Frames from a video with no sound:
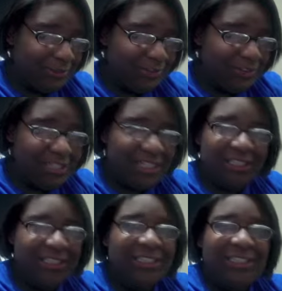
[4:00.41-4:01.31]
friend
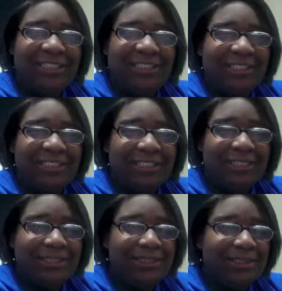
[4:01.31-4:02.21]
and
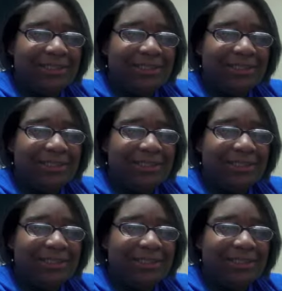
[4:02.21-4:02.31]
she